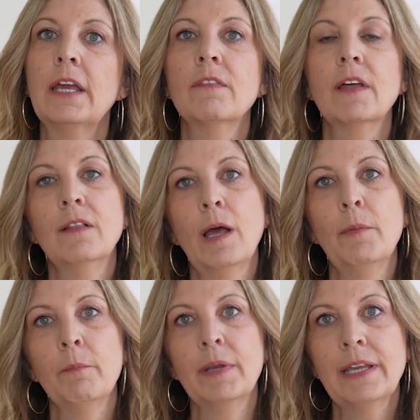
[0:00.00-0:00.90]
in the club
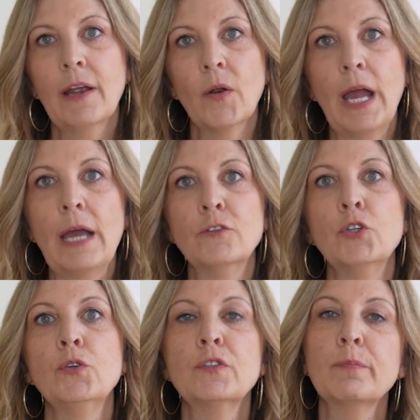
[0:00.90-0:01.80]
at Madeira
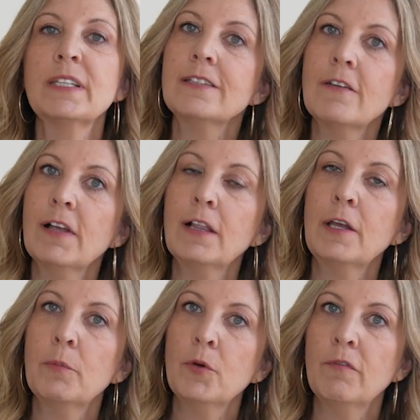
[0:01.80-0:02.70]
to
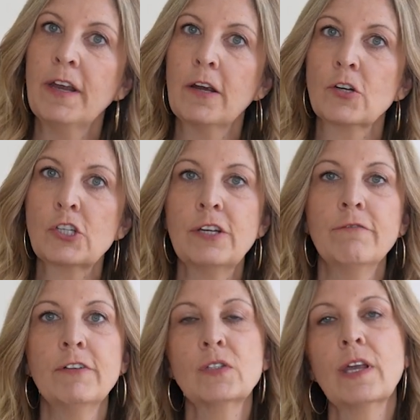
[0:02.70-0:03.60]
specifically move here. She
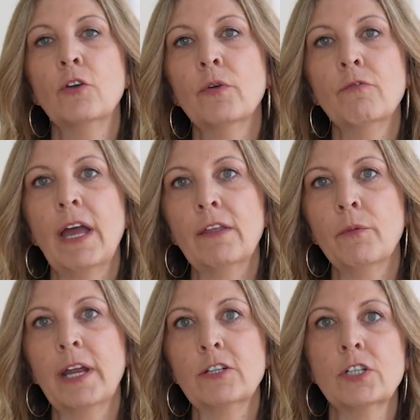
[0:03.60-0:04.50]
feels like Green Valley
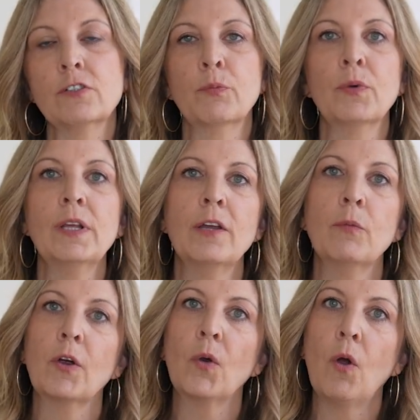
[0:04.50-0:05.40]
Ranch is really
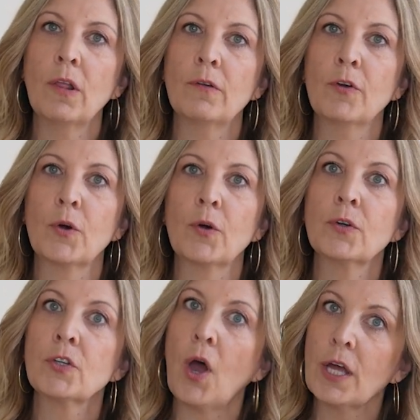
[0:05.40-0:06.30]
where all of her
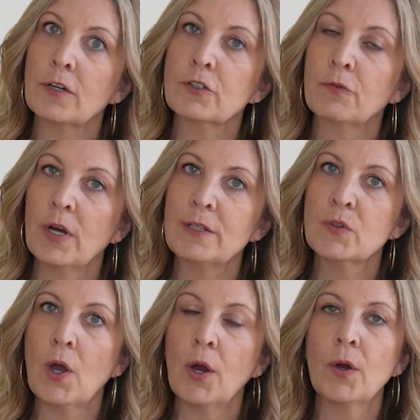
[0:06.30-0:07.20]
daughter's
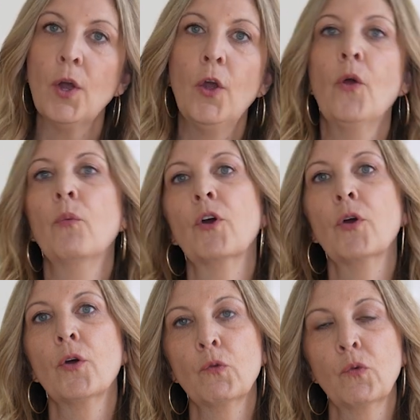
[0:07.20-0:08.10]
friends are, where
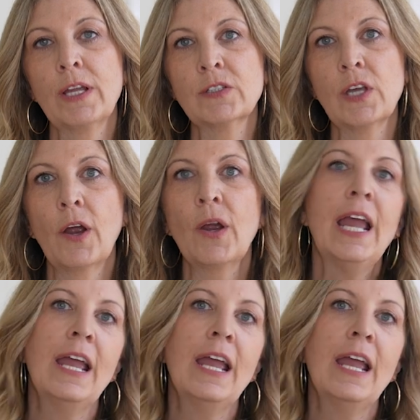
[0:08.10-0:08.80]
her friends are.